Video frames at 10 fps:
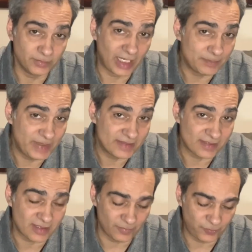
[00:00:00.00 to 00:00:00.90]

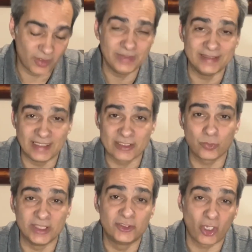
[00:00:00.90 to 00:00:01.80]
eyepieces come from and that's
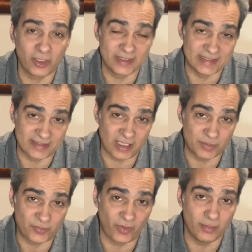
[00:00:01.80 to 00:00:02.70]
where Antares
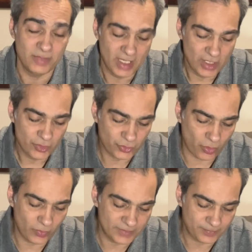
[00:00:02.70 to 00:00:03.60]
comes from.
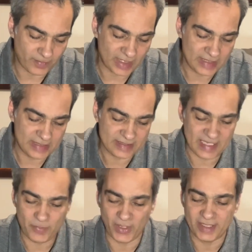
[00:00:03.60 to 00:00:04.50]
So
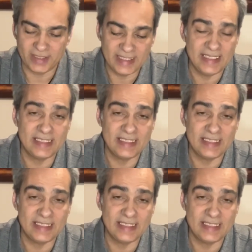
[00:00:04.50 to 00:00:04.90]
same thing, he